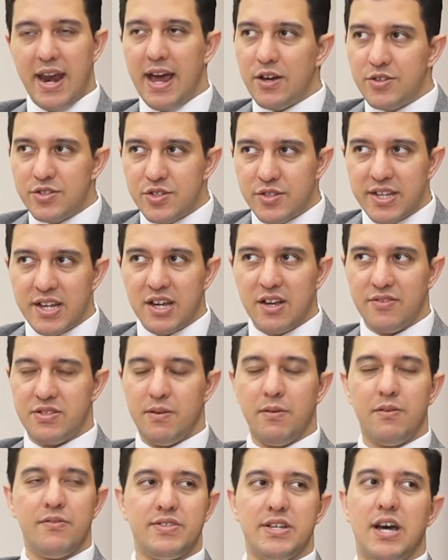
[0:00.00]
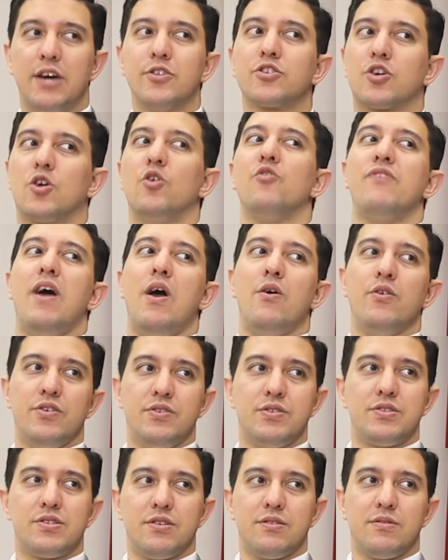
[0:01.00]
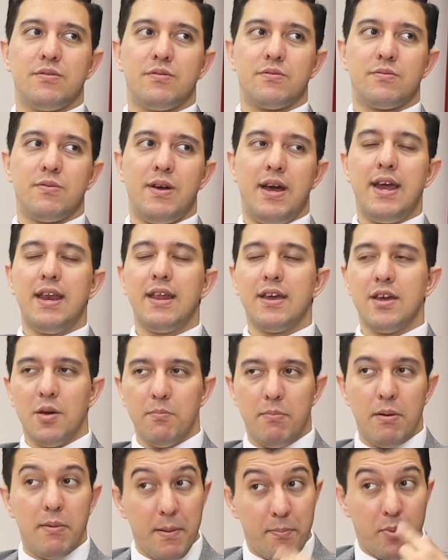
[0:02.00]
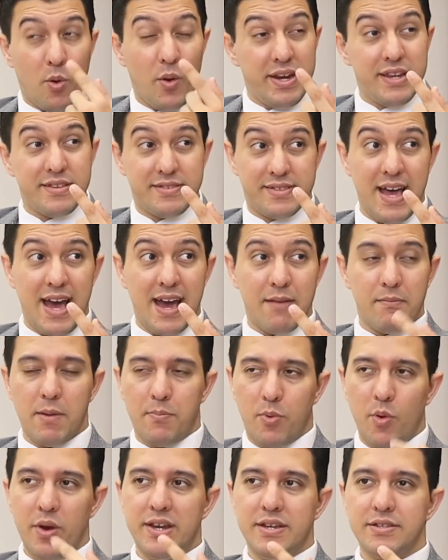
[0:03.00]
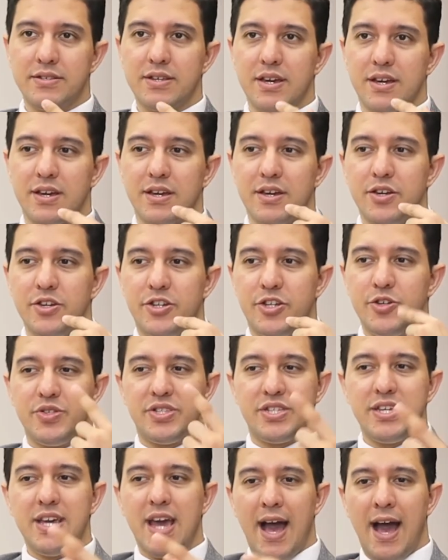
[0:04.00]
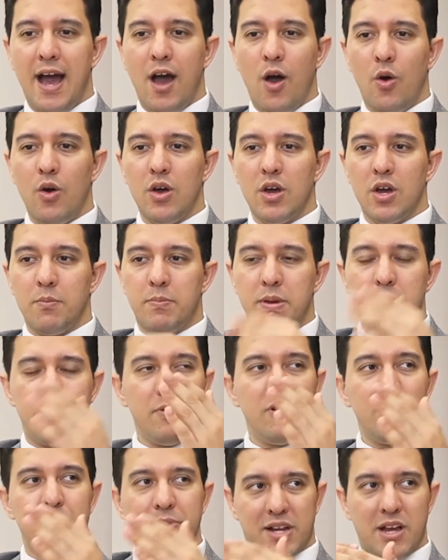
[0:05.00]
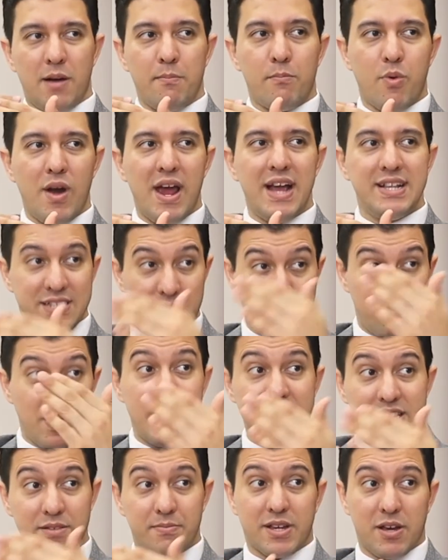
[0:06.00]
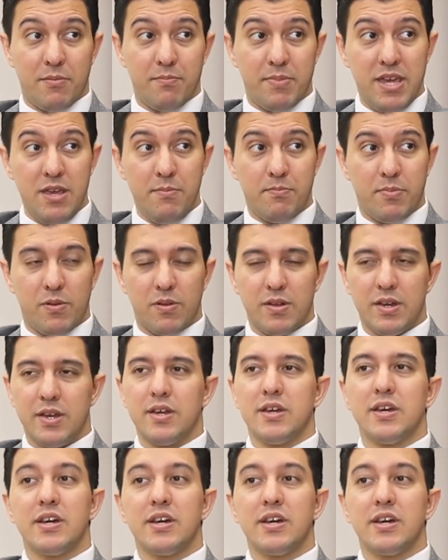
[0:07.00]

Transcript: And I also think of some of his other co-founders, right? But my point is, do you see how people have become brands and brands have become people?